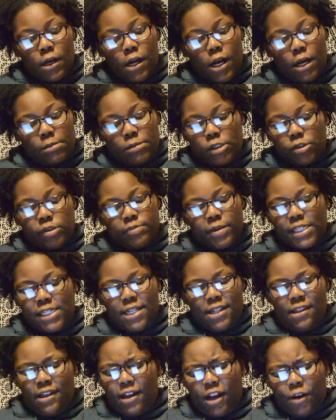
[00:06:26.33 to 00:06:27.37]
So it was
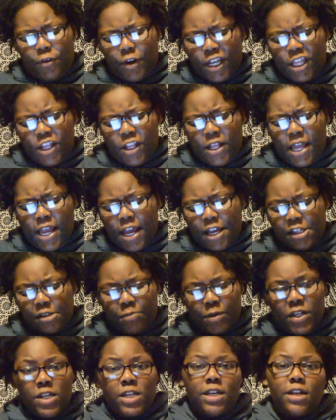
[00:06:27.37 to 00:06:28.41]
basically like a regular class.
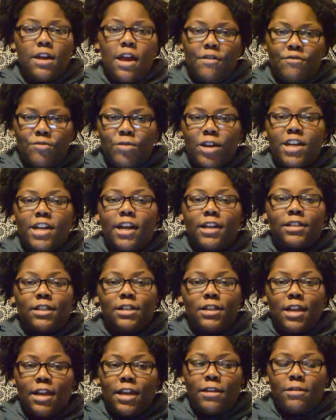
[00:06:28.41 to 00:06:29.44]
PE, everybody had
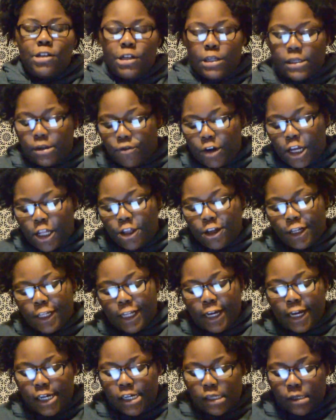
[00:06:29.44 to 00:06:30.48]
to take, just a regular
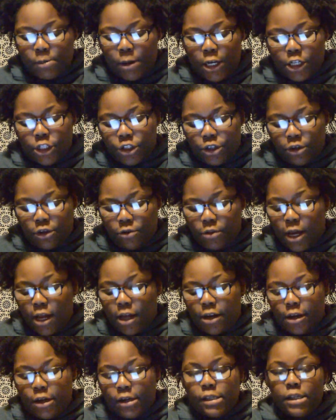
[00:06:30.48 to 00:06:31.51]
class. Spanish 2
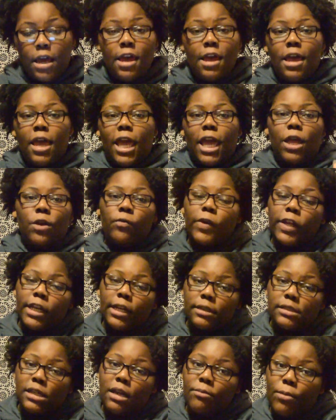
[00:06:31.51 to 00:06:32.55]
honors, and wind
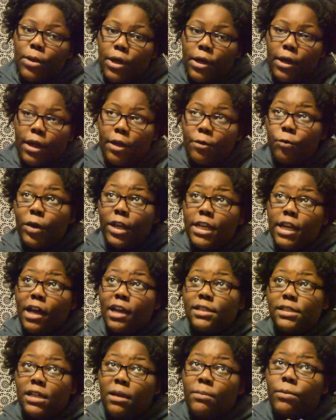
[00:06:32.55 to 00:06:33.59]

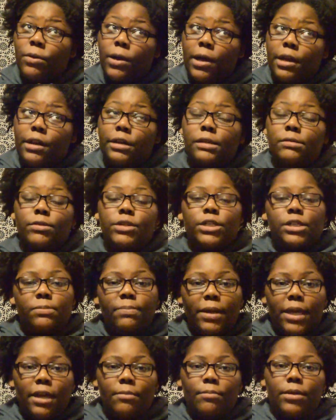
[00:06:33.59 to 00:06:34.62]
ensemble honors, which is
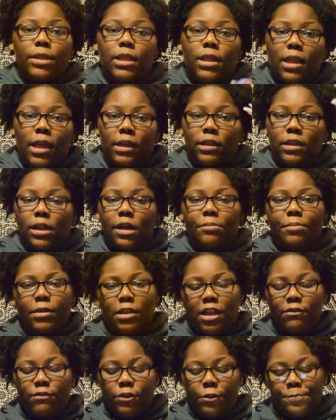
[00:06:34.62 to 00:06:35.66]
band, but like the upper
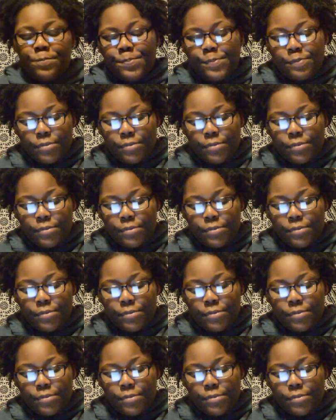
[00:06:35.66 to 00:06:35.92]
level.